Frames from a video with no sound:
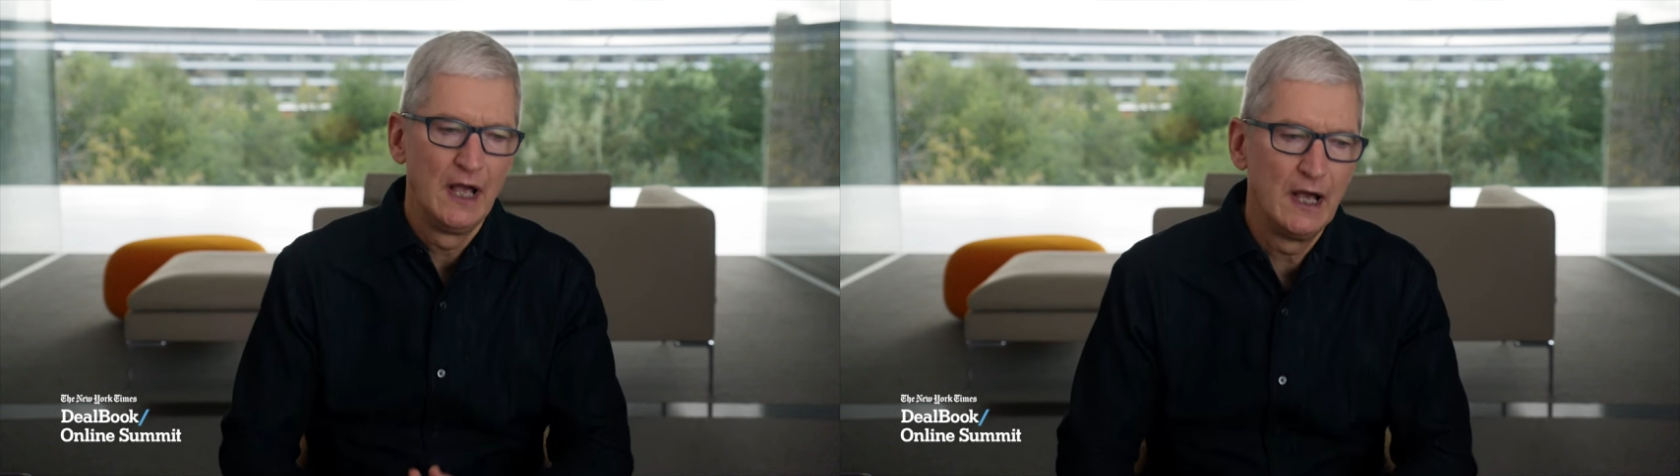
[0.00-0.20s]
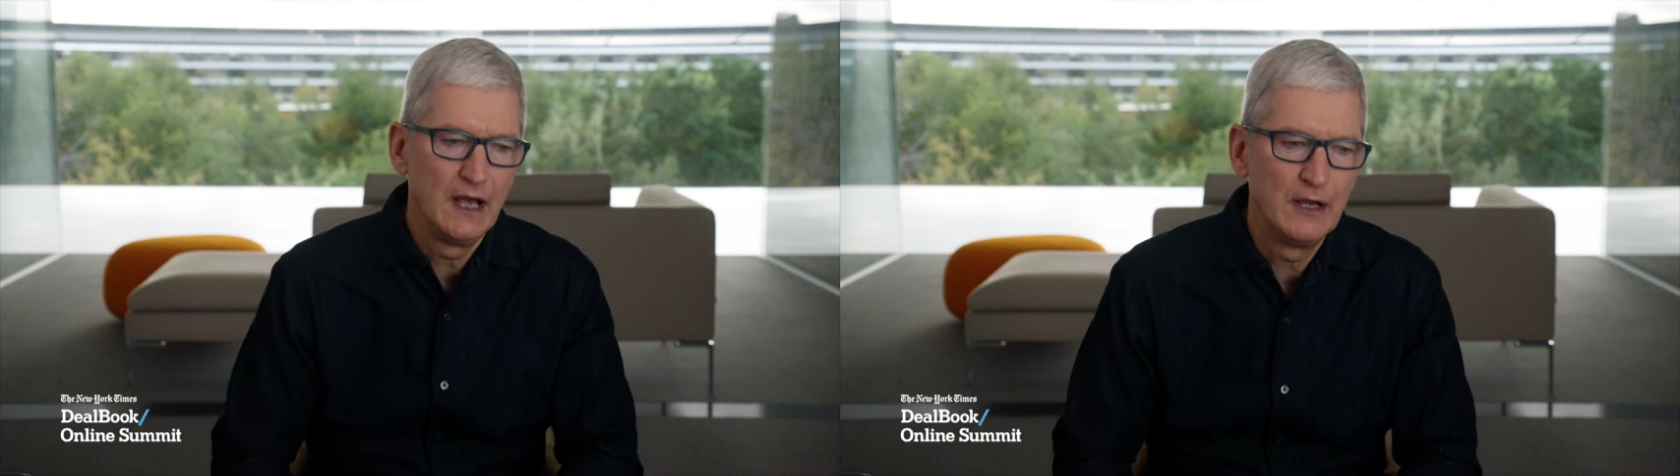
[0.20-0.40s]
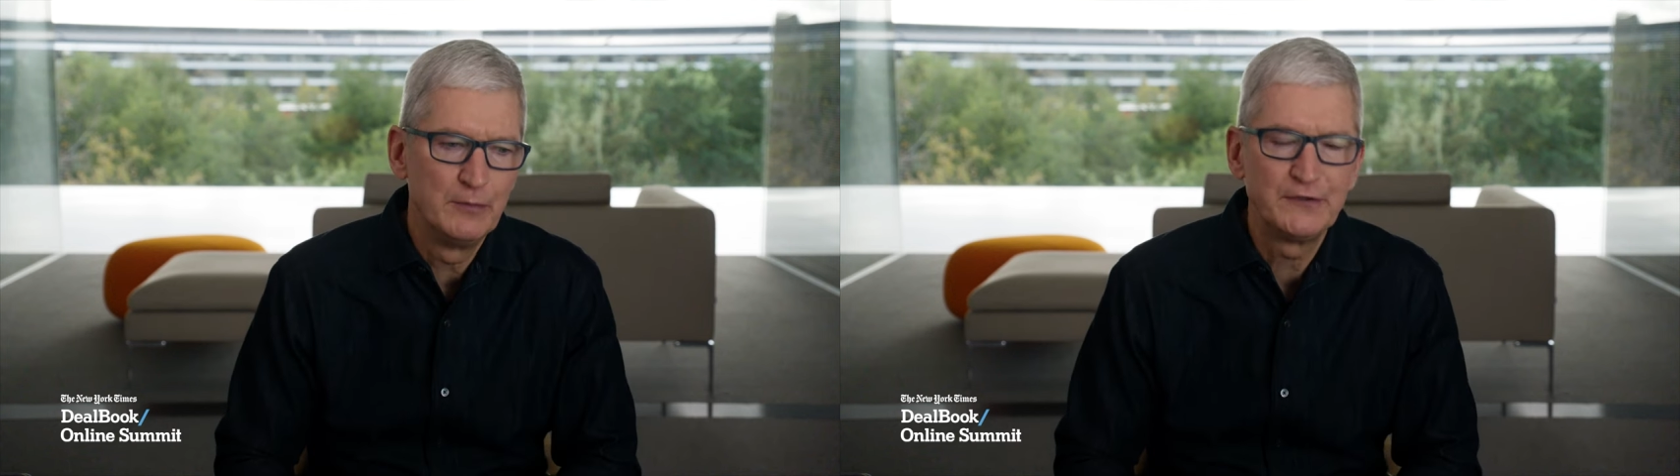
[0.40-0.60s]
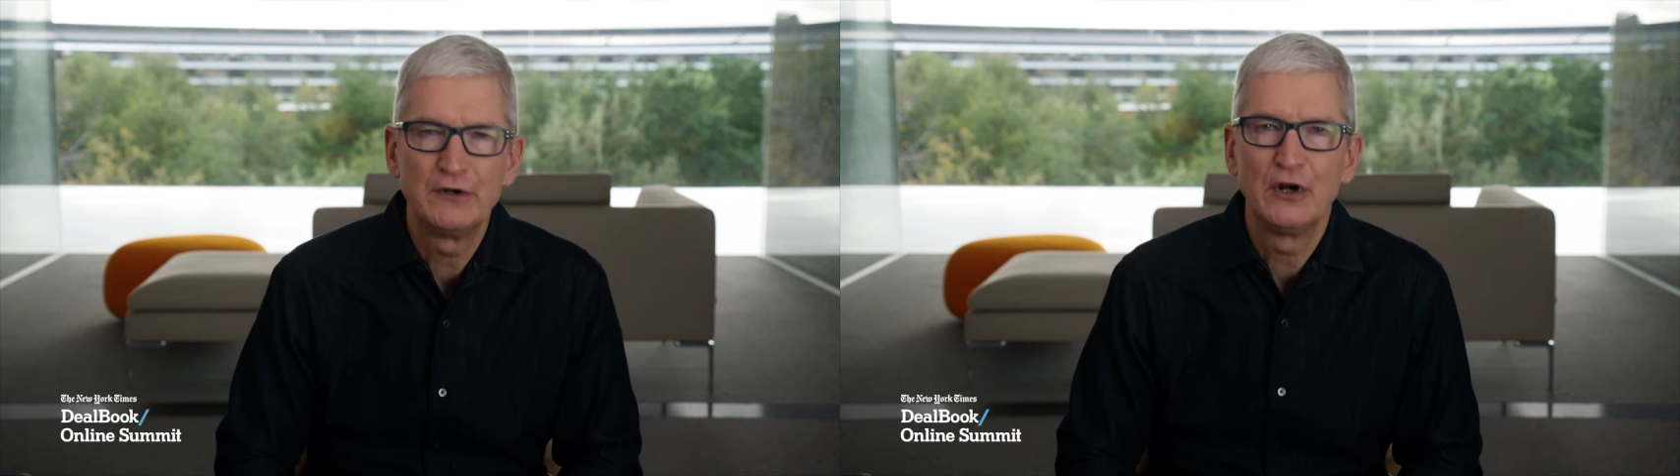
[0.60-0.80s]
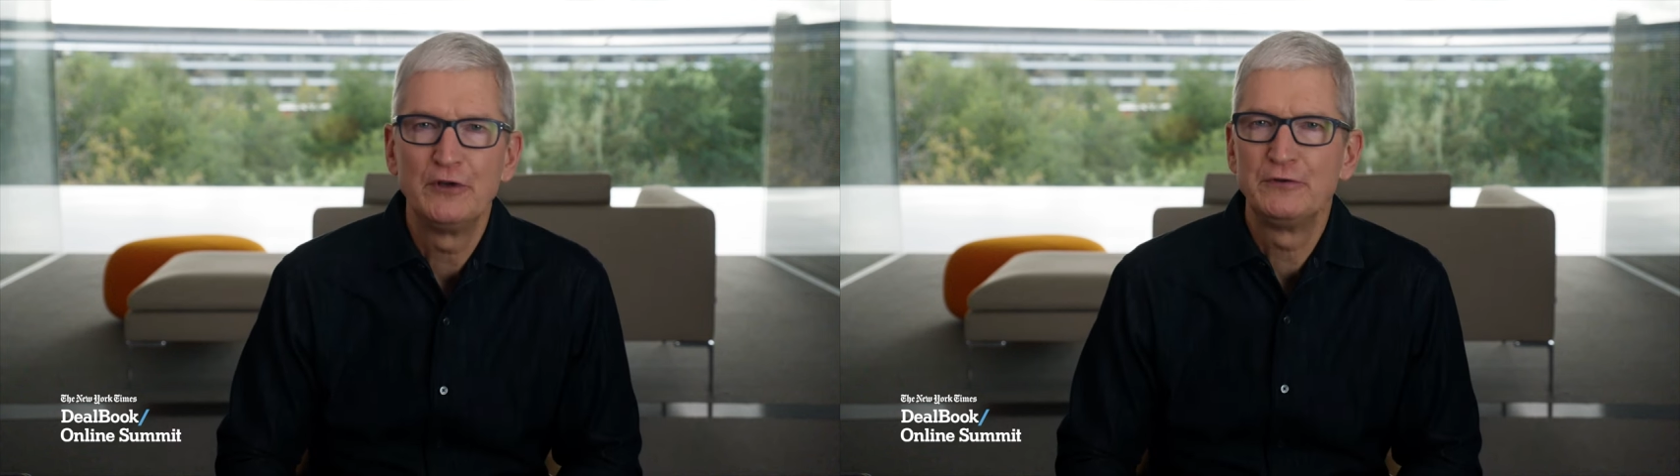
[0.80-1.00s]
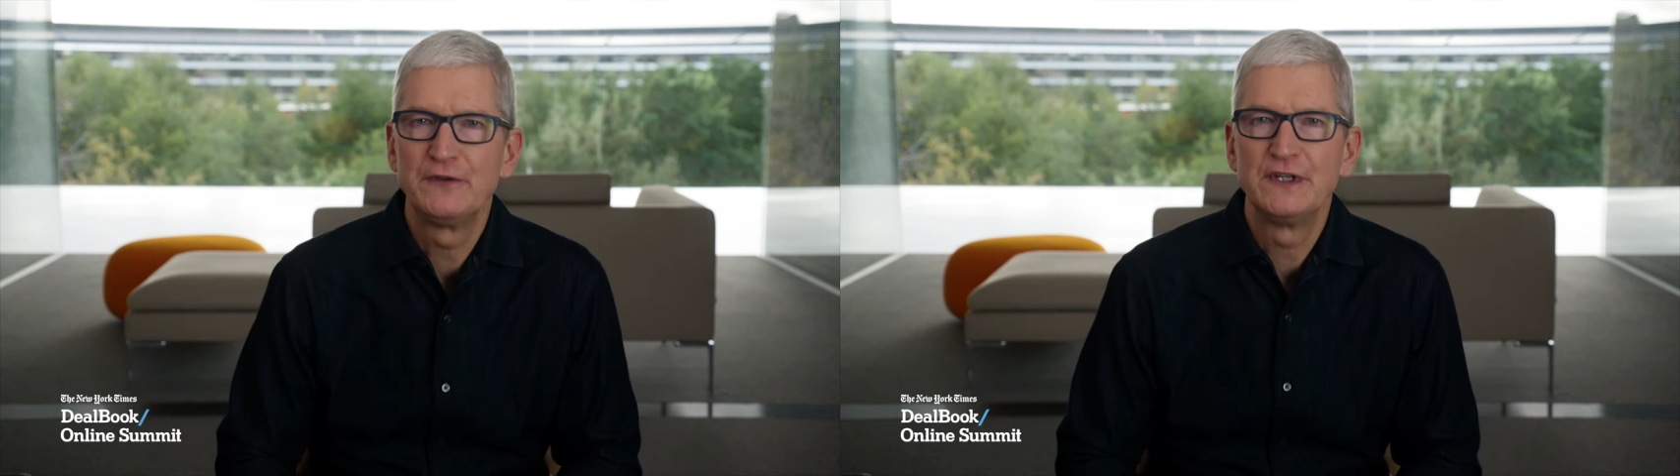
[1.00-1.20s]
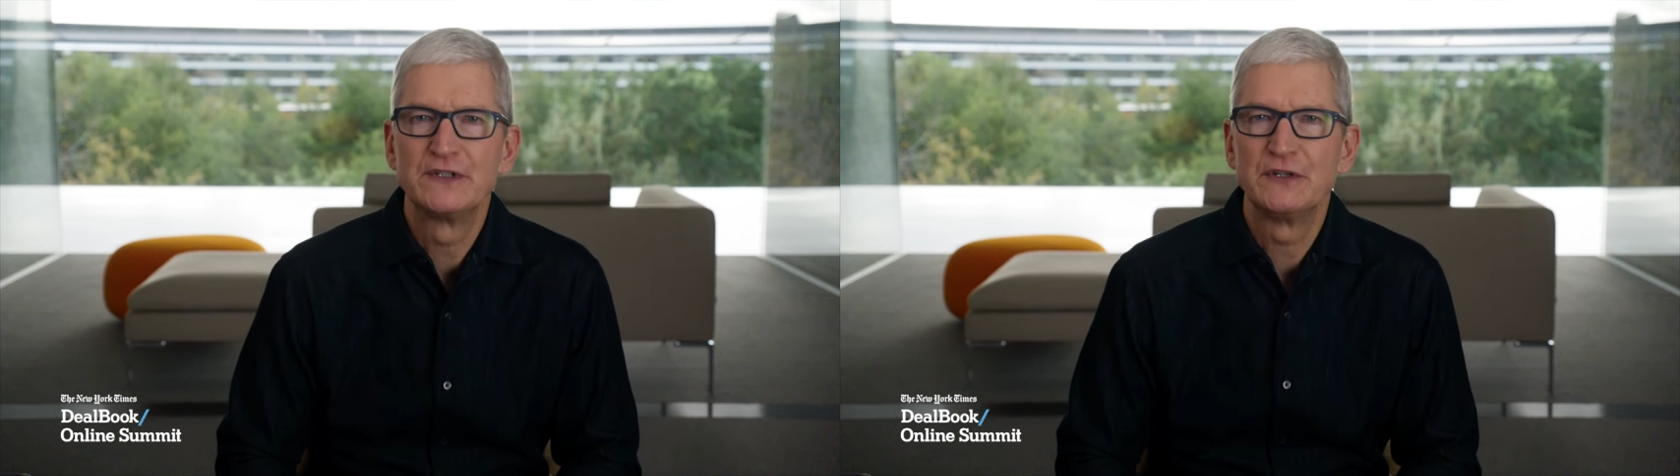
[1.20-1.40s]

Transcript: But there are other things